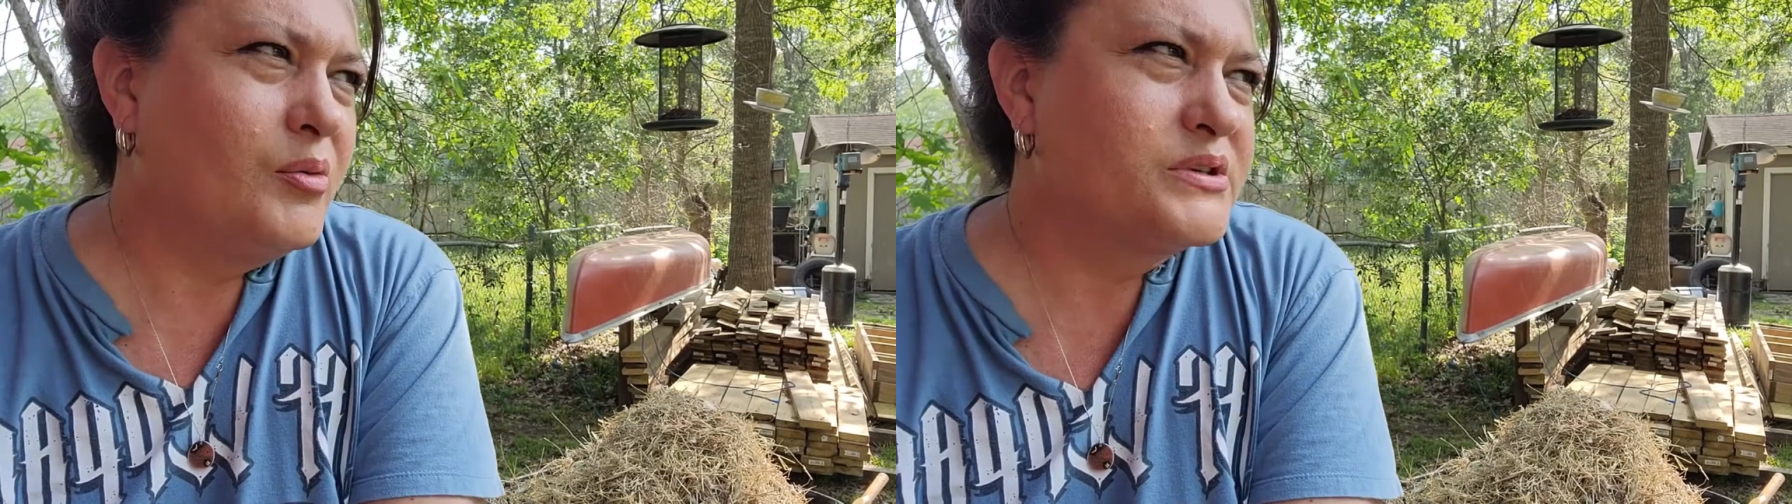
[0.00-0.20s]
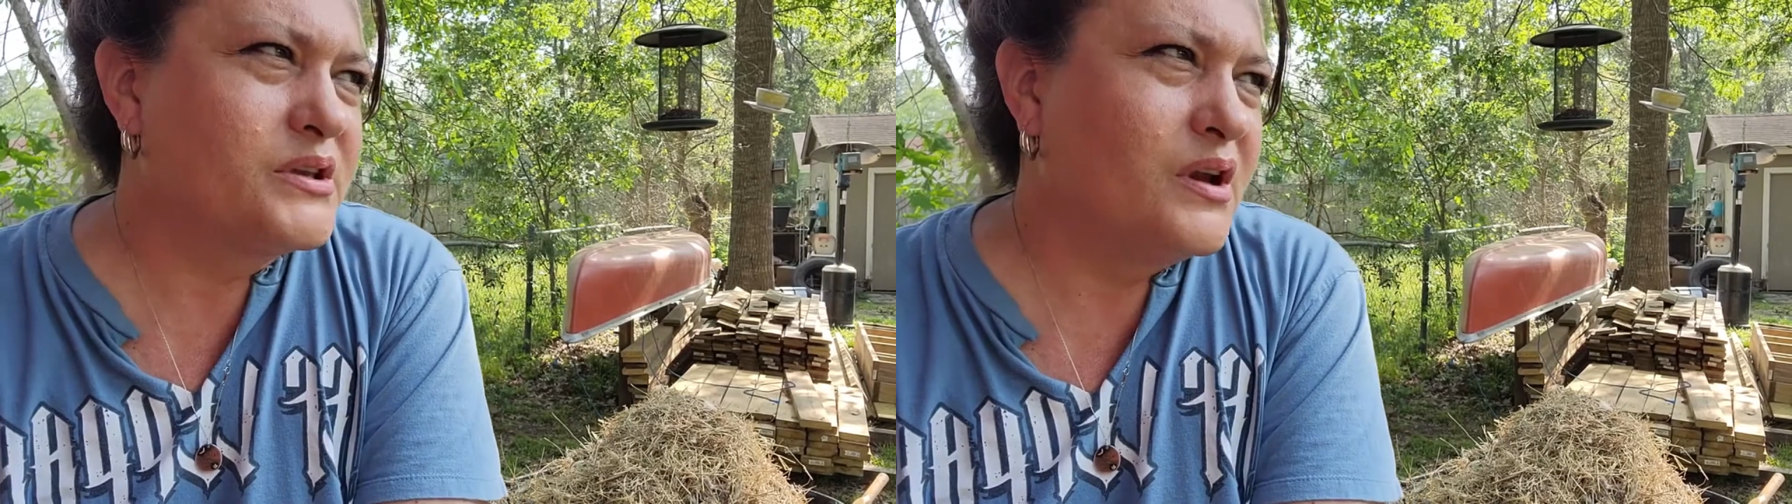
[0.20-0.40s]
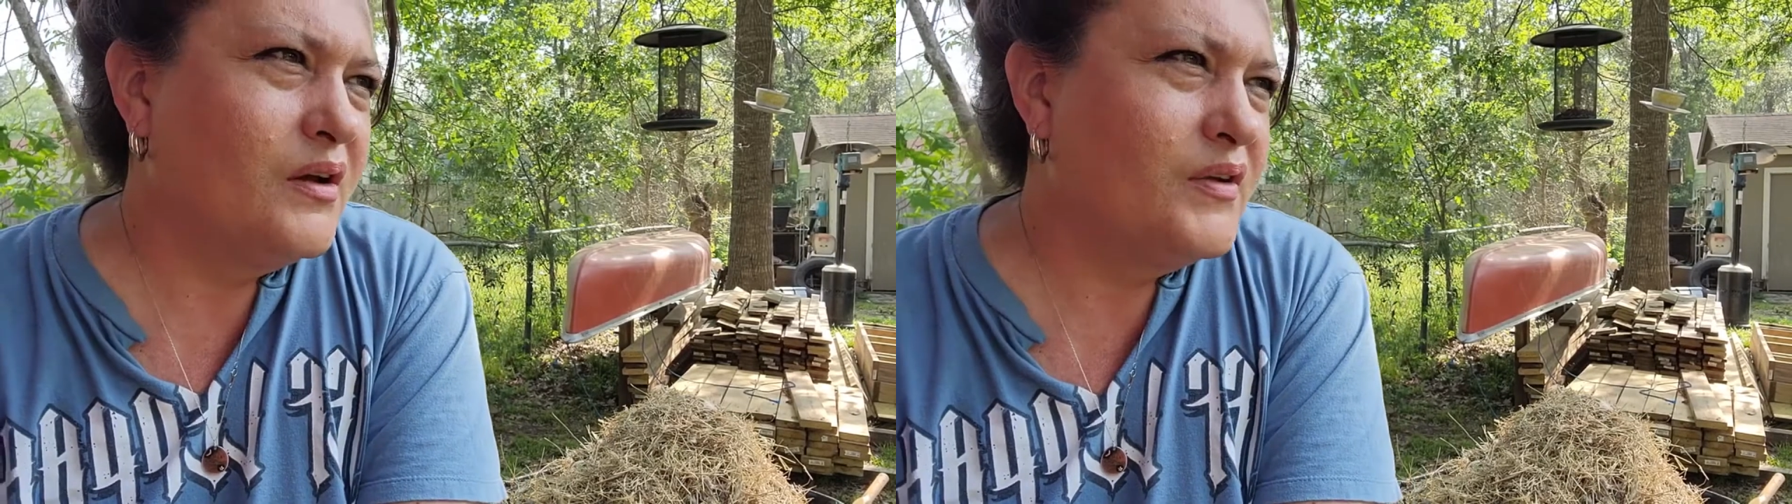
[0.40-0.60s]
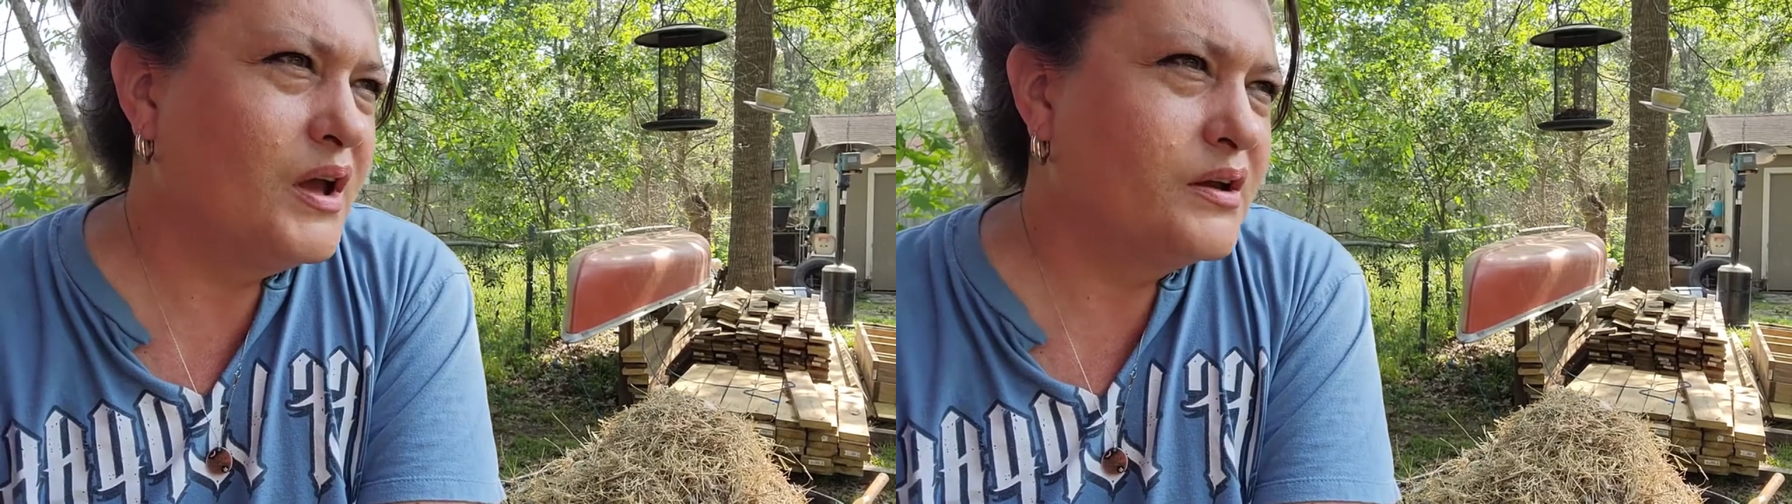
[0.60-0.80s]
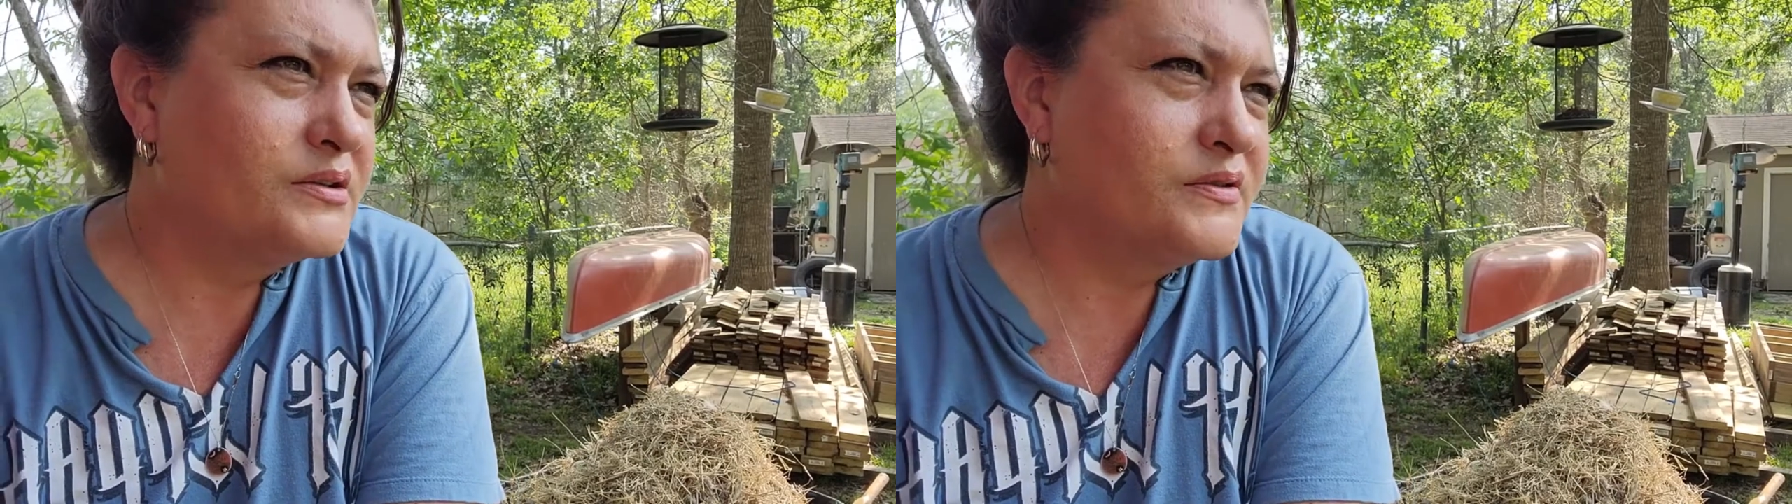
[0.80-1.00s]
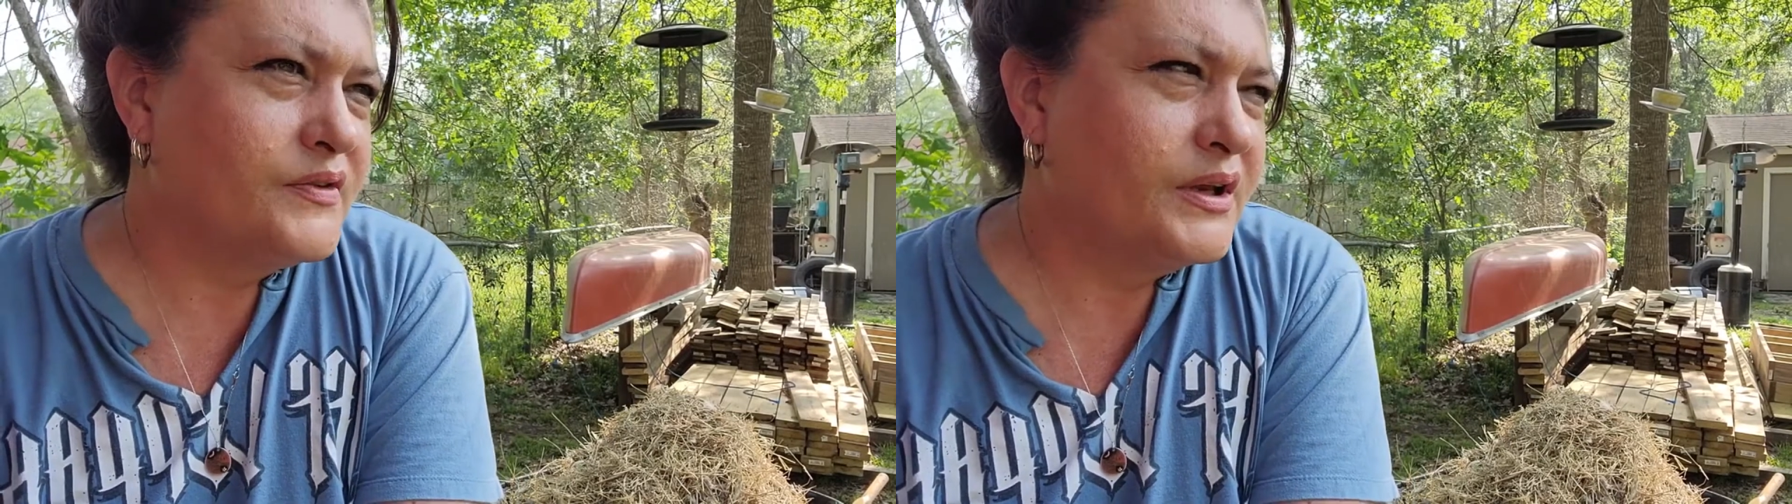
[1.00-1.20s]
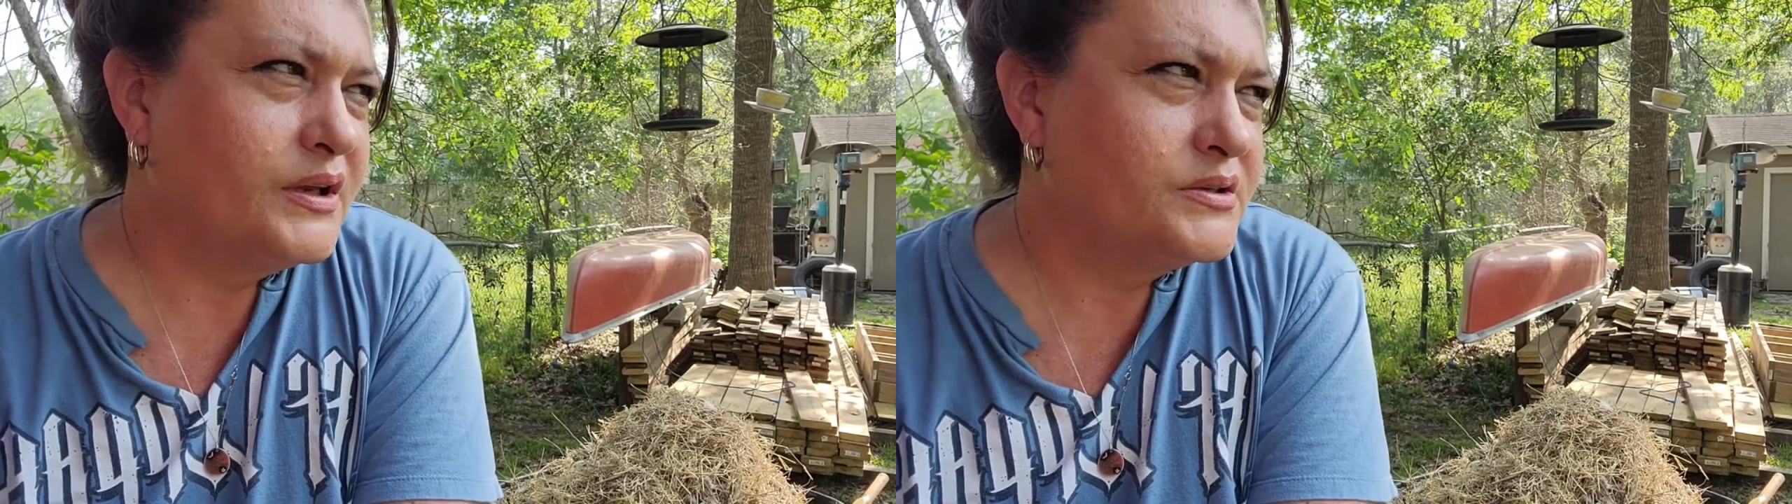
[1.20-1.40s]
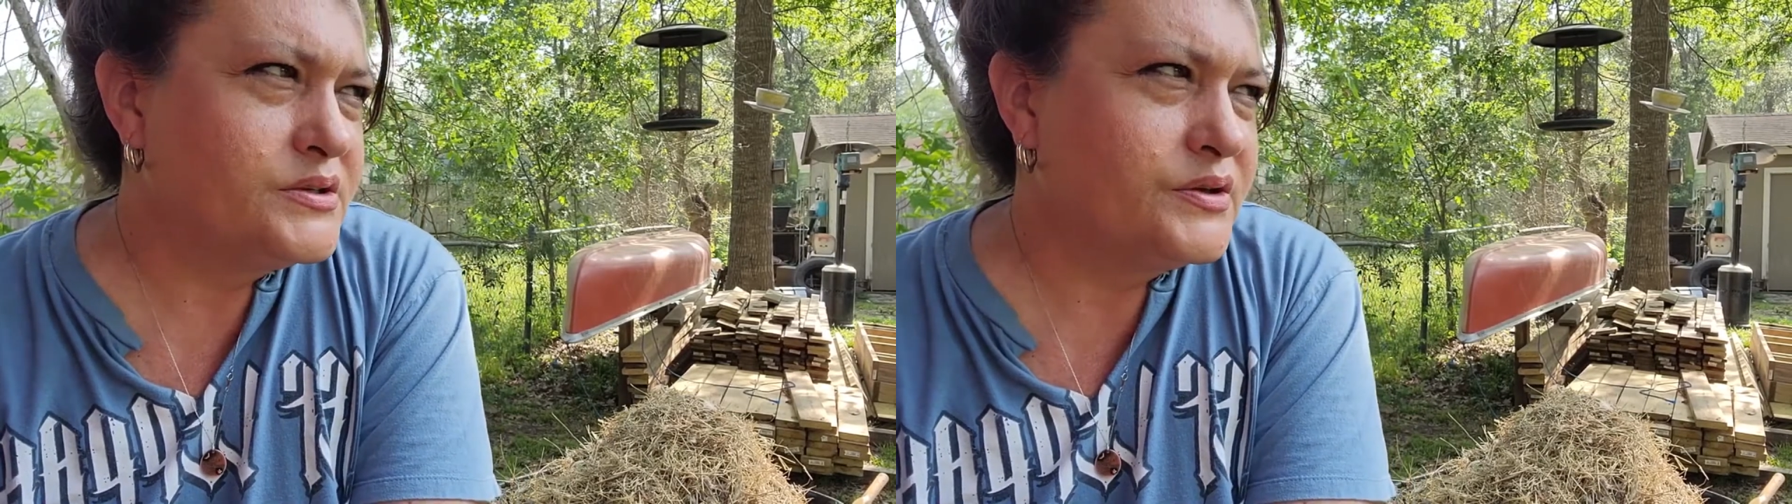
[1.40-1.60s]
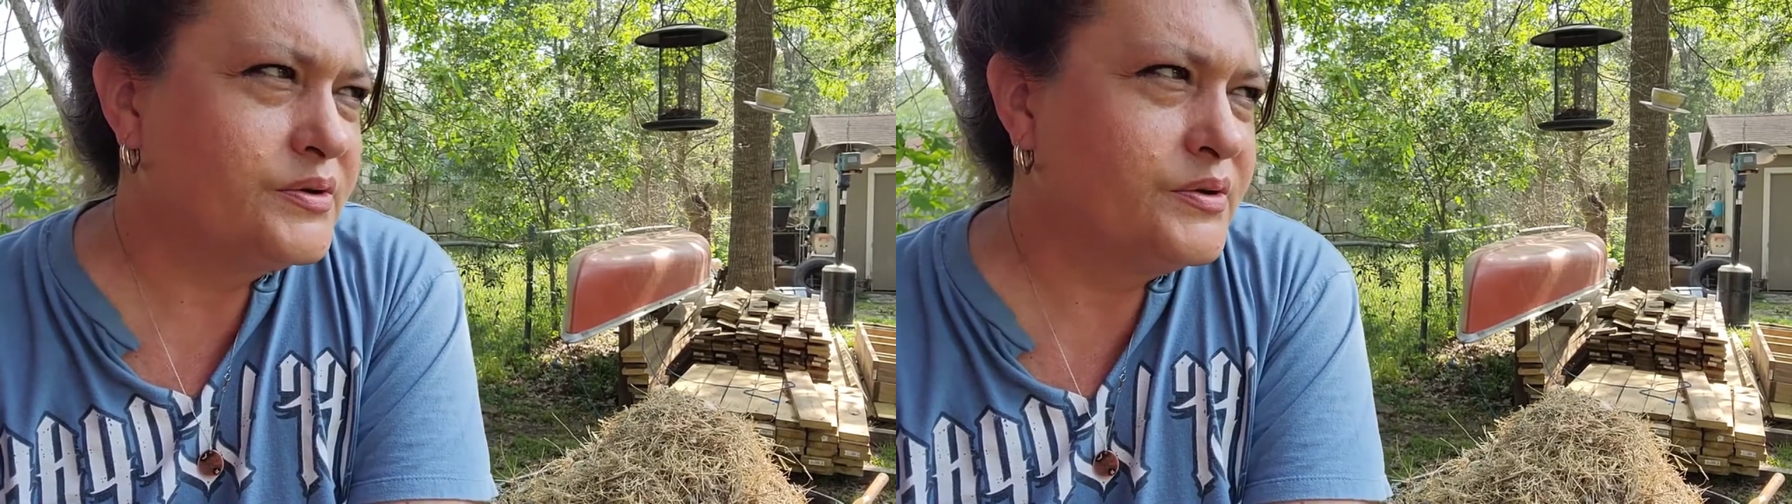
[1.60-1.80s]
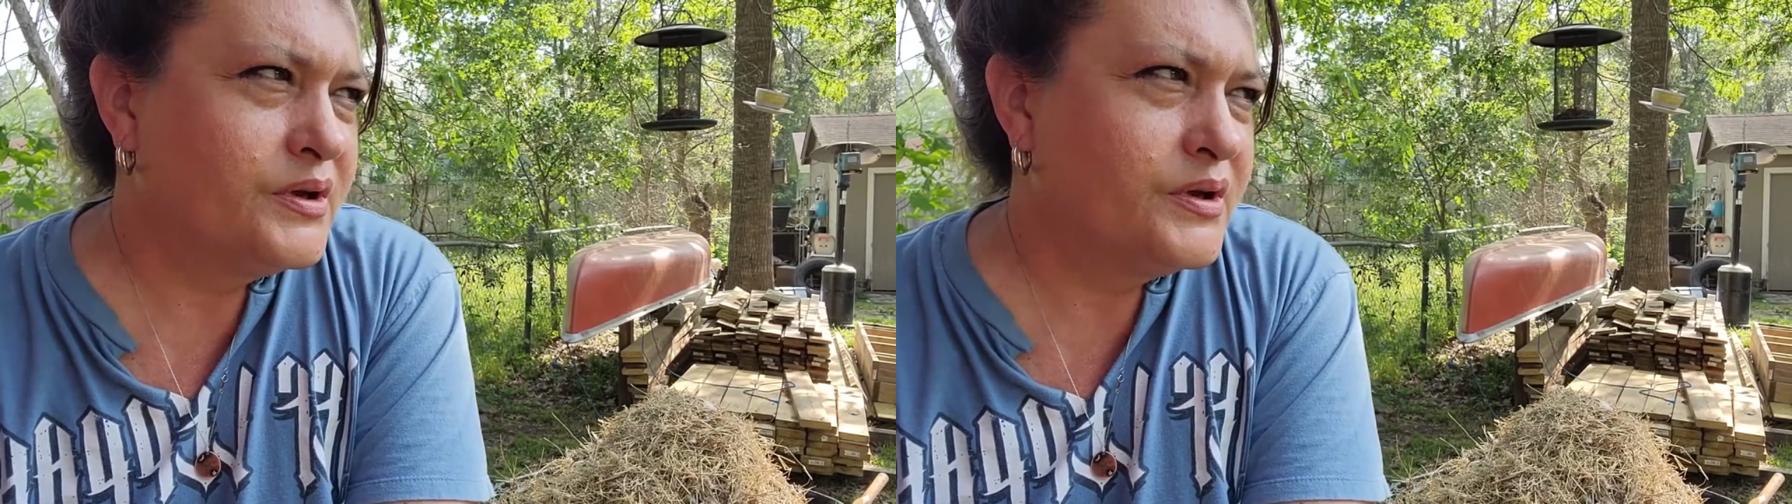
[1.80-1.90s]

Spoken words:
gonna have eggs if I need to